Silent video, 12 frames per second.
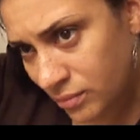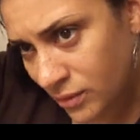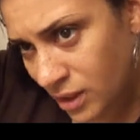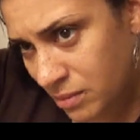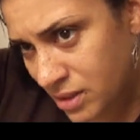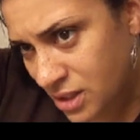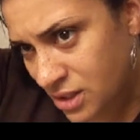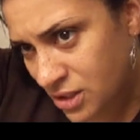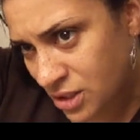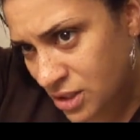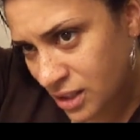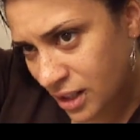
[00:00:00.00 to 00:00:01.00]
And my sister,
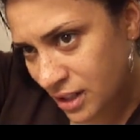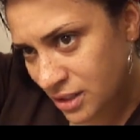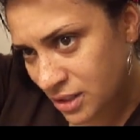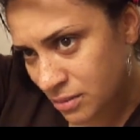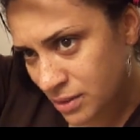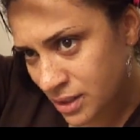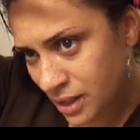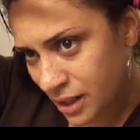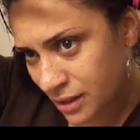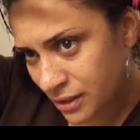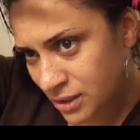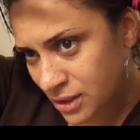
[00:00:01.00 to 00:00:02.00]
she's a costume
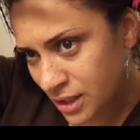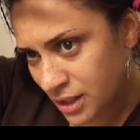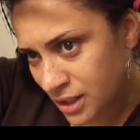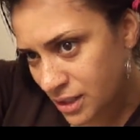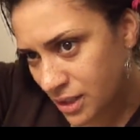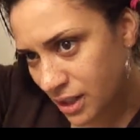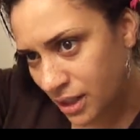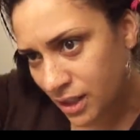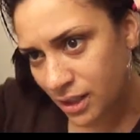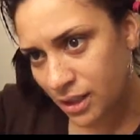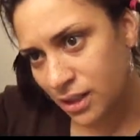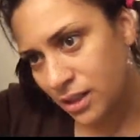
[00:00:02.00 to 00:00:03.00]
designer, and she has like
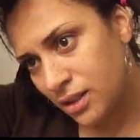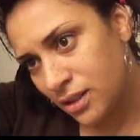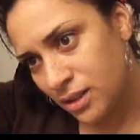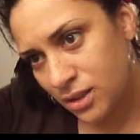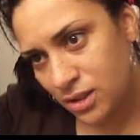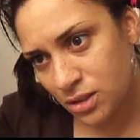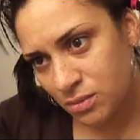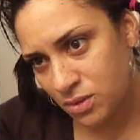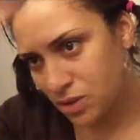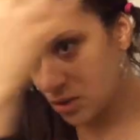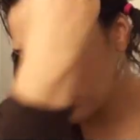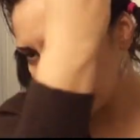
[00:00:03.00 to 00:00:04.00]
some
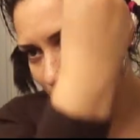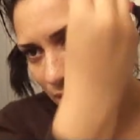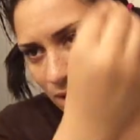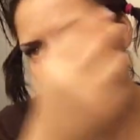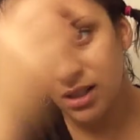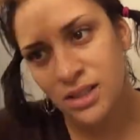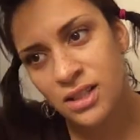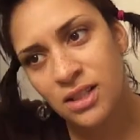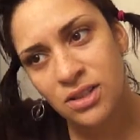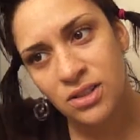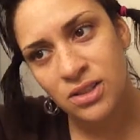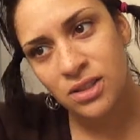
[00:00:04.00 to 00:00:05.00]
super fancy
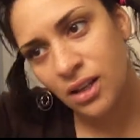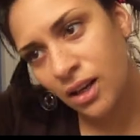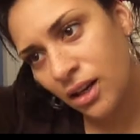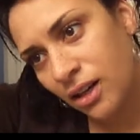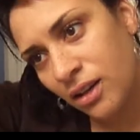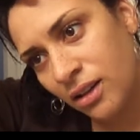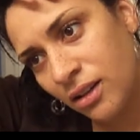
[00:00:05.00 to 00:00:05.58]
scissors, like